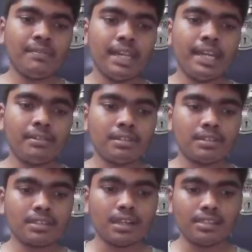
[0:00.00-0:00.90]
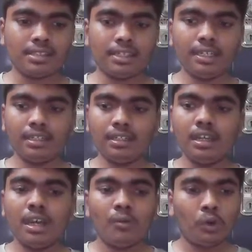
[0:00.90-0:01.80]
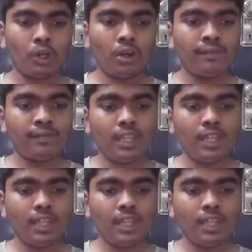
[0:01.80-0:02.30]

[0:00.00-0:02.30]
we need to just consider one of